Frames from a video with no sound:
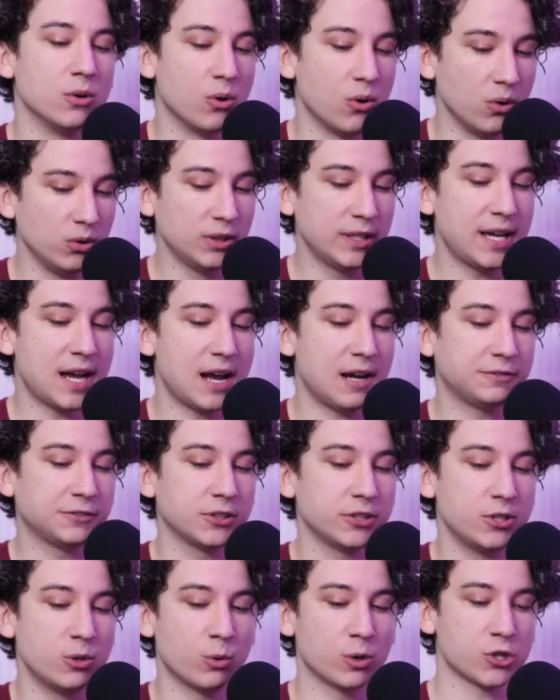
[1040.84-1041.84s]
and only
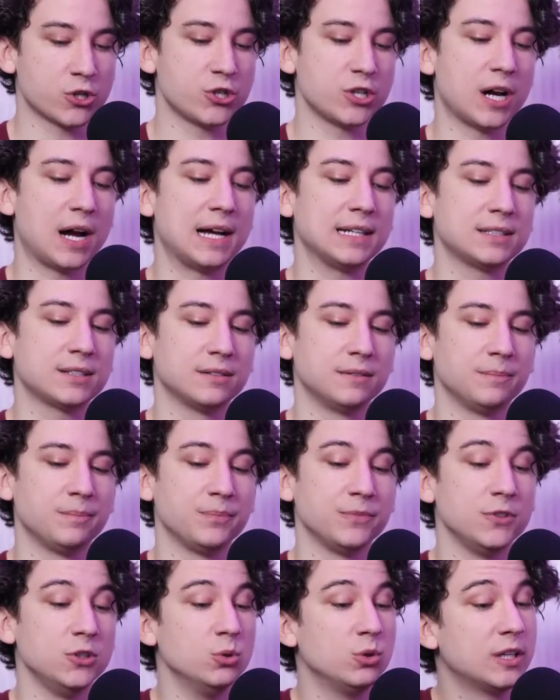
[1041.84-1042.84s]
after you are shot,
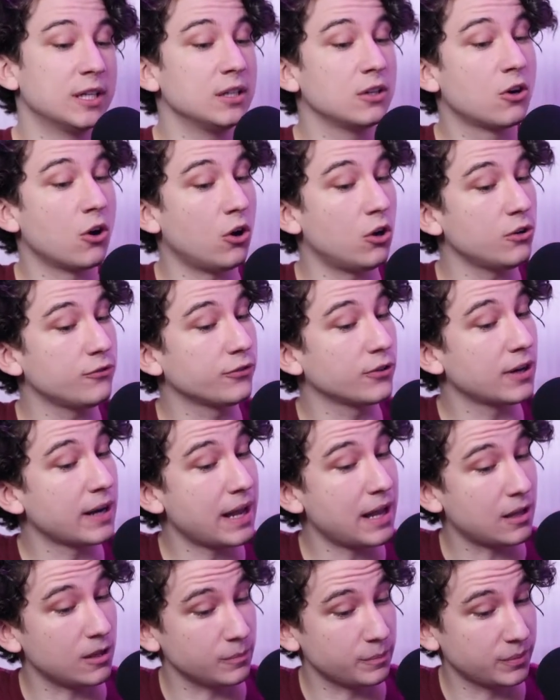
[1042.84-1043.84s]
you can call
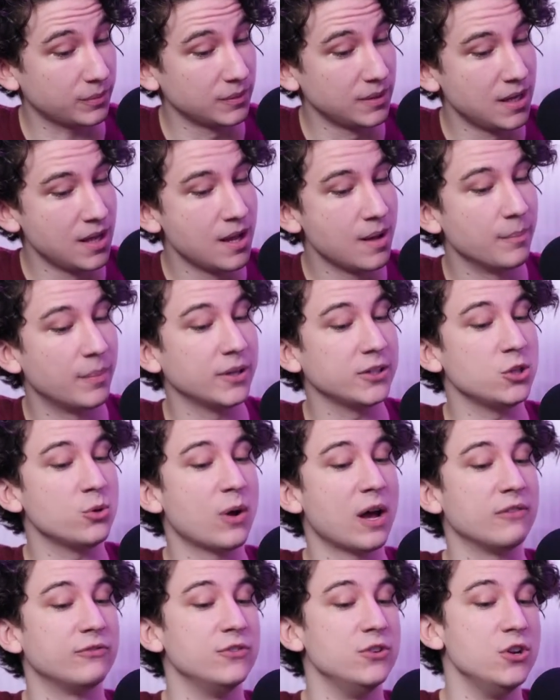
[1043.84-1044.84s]
for help, but
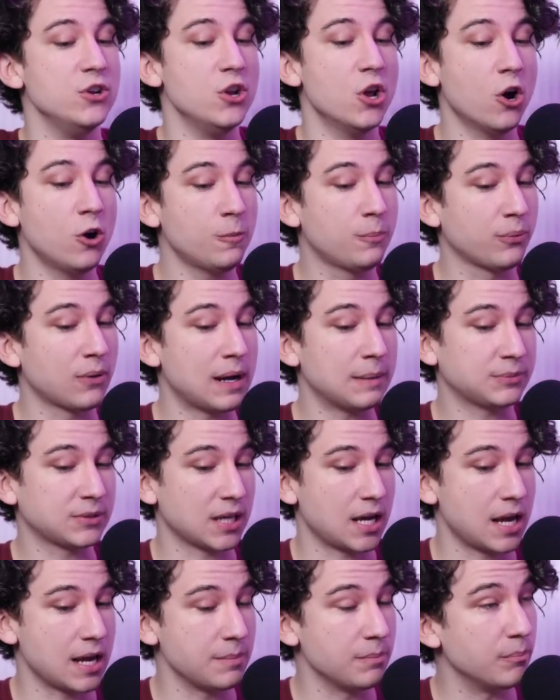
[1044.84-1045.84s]
you have no
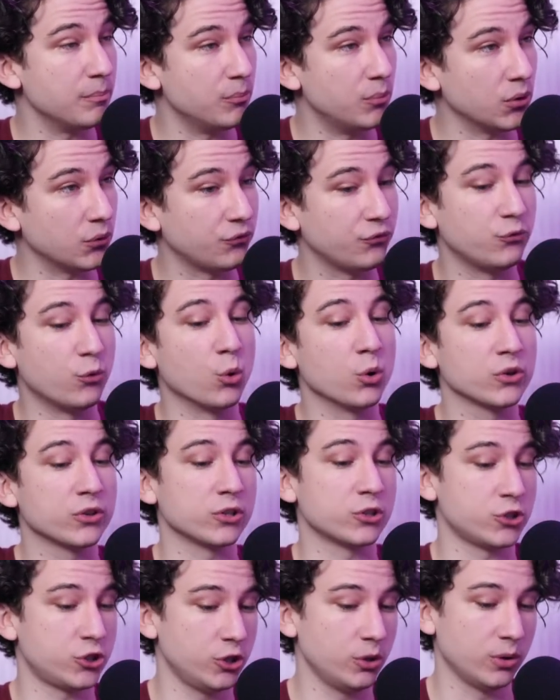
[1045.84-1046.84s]
prep time
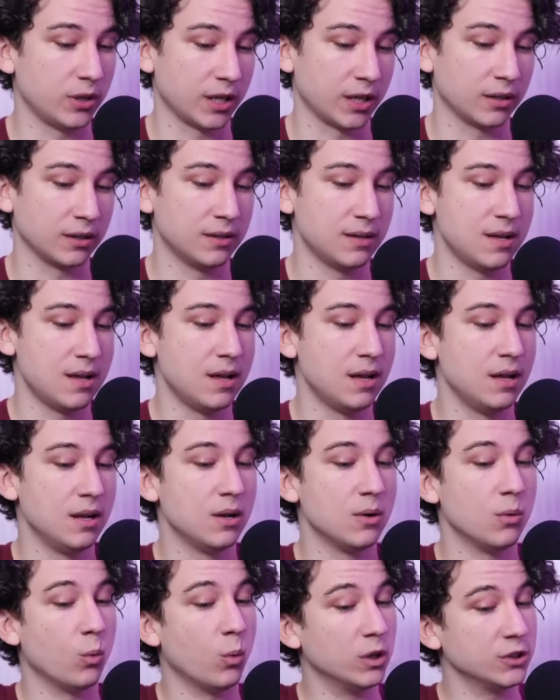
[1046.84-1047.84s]
before the shooting.
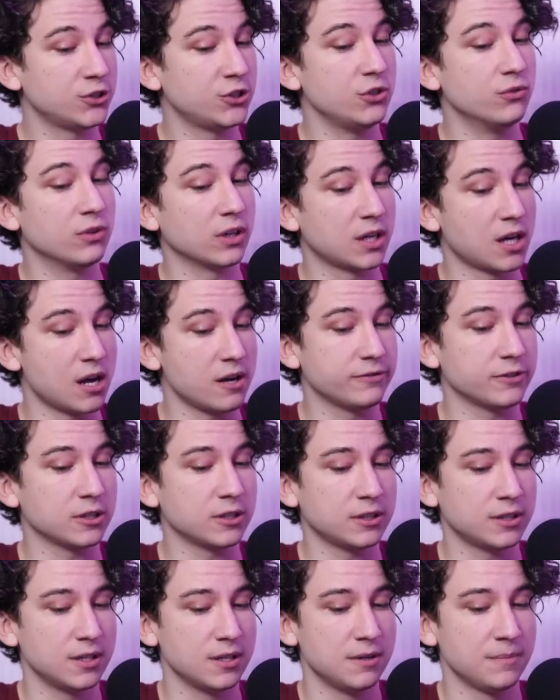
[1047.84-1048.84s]
Once you
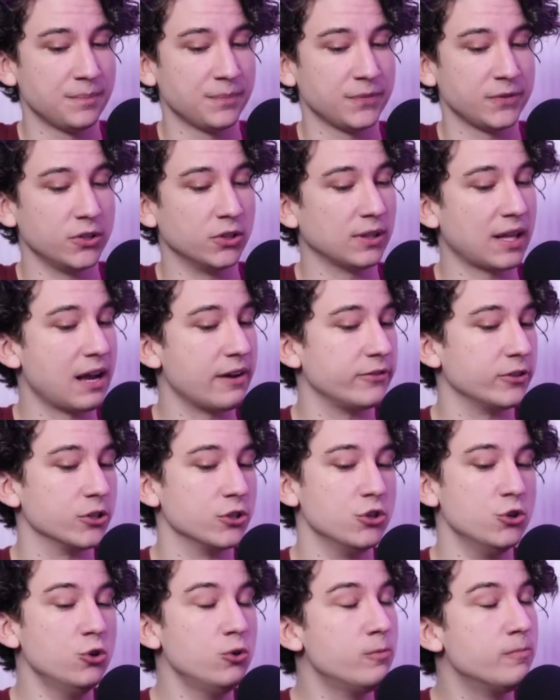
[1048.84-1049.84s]
recover, you'll have
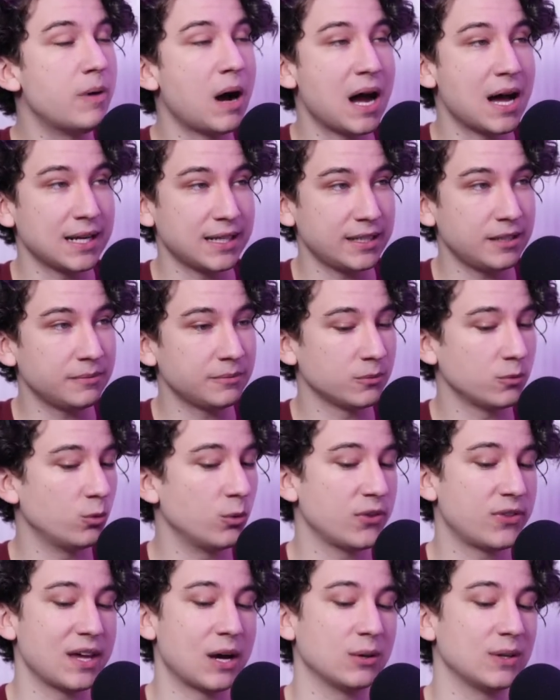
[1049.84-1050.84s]
your new body
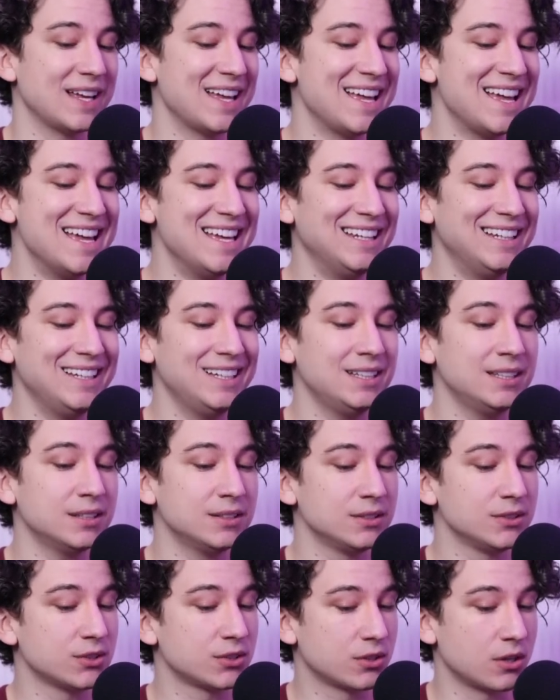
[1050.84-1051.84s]
without
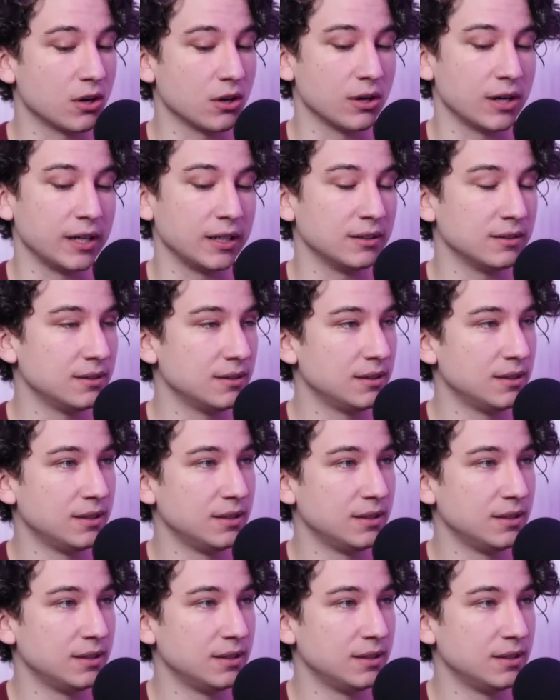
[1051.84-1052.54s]
any scarring.